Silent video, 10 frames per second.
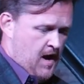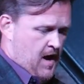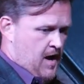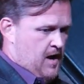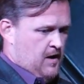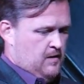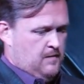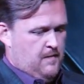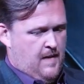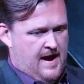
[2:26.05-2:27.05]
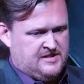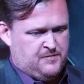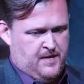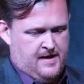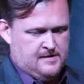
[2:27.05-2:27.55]
I
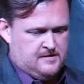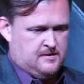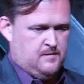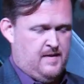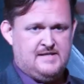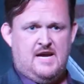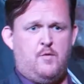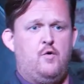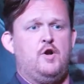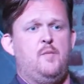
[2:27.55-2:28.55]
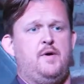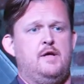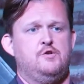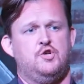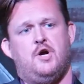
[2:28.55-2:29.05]
spent my time growing up
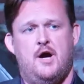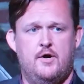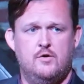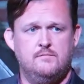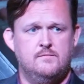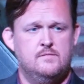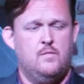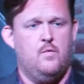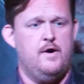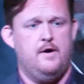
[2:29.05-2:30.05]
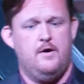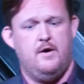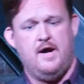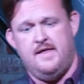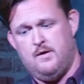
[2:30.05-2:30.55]
in Chicago,
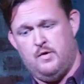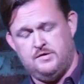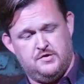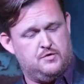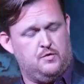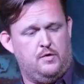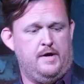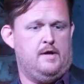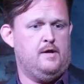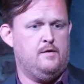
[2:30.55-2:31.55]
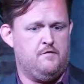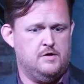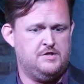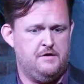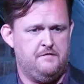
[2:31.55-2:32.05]
where I then went to school in
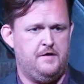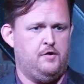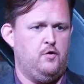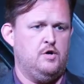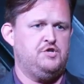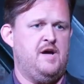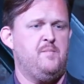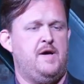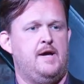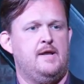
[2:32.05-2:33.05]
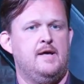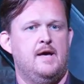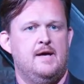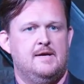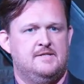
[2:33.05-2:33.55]
University of Illinois Champaign,
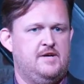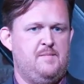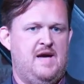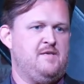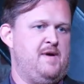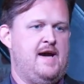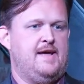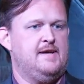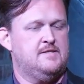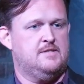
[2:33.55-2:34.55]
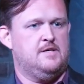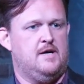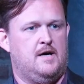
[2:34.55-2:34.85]
studied mathematics,